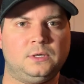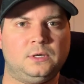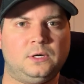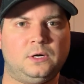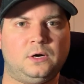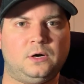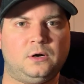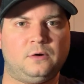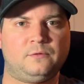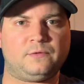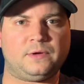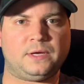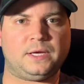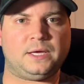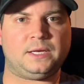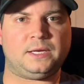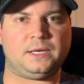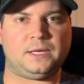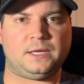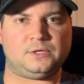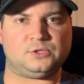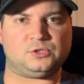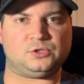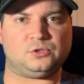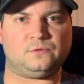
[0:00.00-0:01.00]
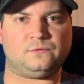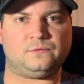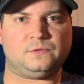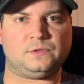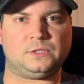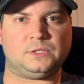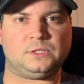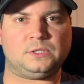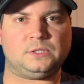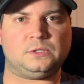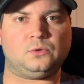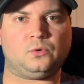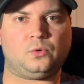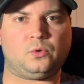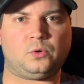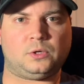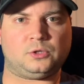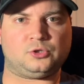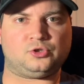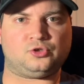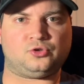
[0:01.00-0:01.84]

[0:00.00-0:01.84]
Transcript: of an SUV or a